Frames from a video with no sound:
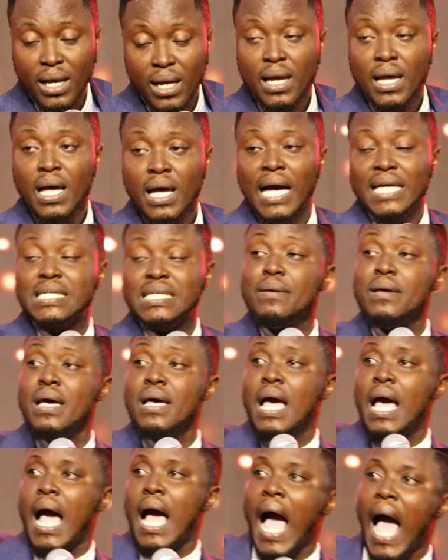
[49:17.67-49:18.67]
I say,
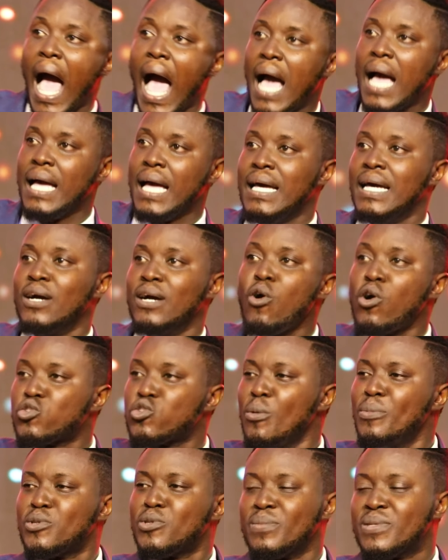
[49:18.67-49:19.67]
ah, God showed me
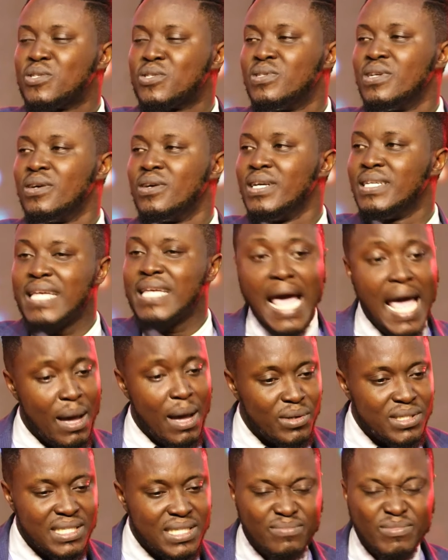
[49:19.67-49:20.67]
something today. He said, hey, what's
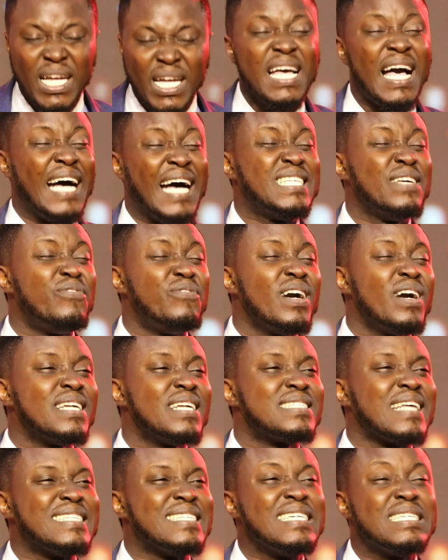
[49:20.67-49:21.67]
this? I say, forget. I
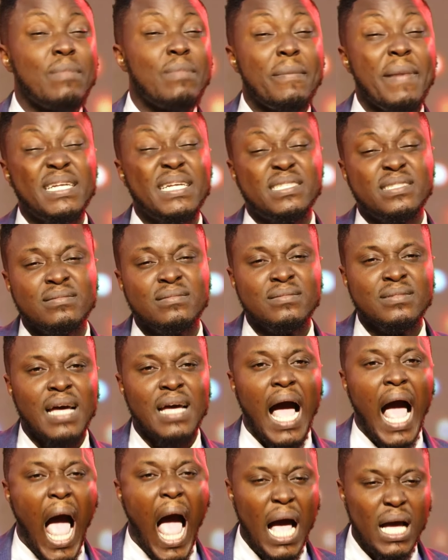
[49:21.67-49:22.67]
think it's my mind.
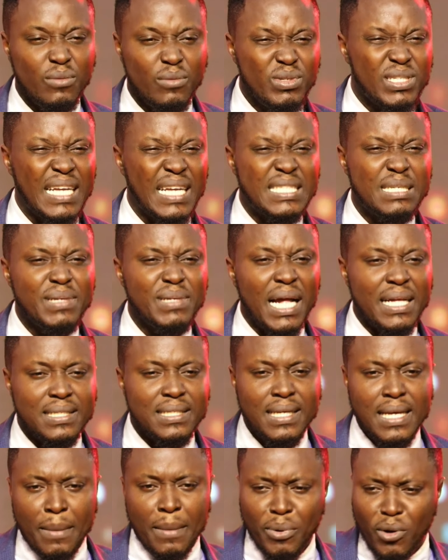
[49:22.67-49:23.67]
Ah, which kind of thing is that?
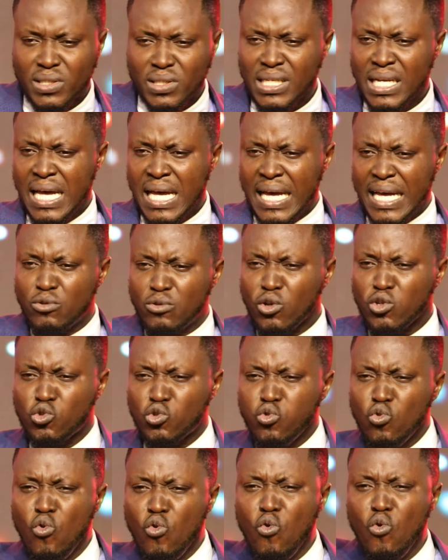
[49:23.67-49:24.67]
Because it was
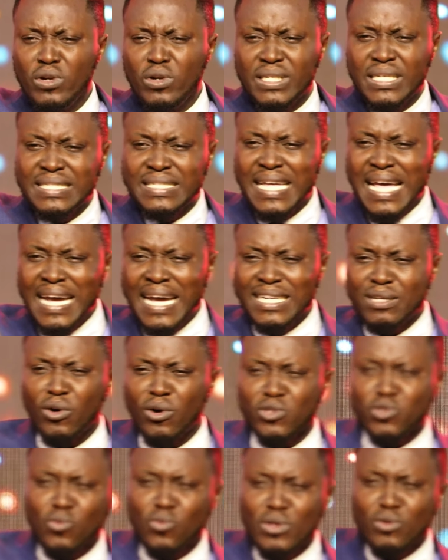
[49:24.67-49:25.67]
too detailed. It was too,
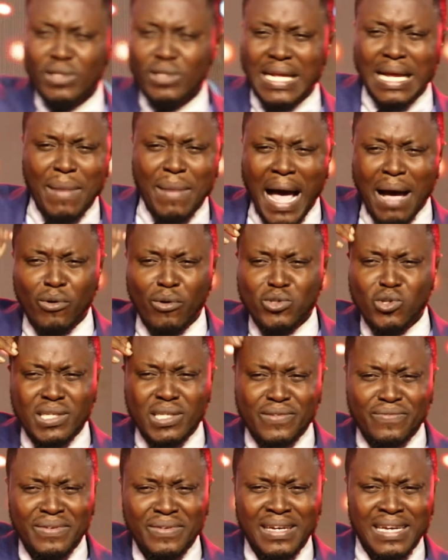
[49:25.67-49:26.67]
it was like my, I was
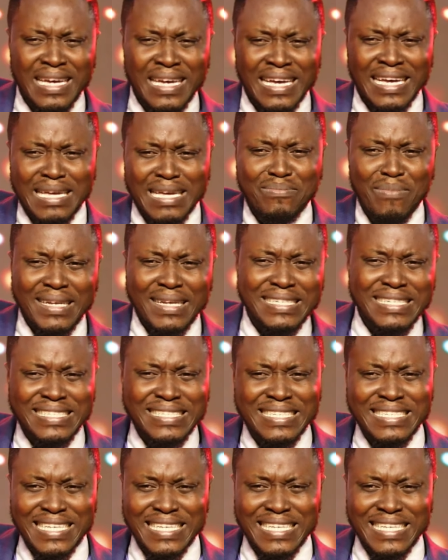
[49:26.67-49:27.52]
just imagining things.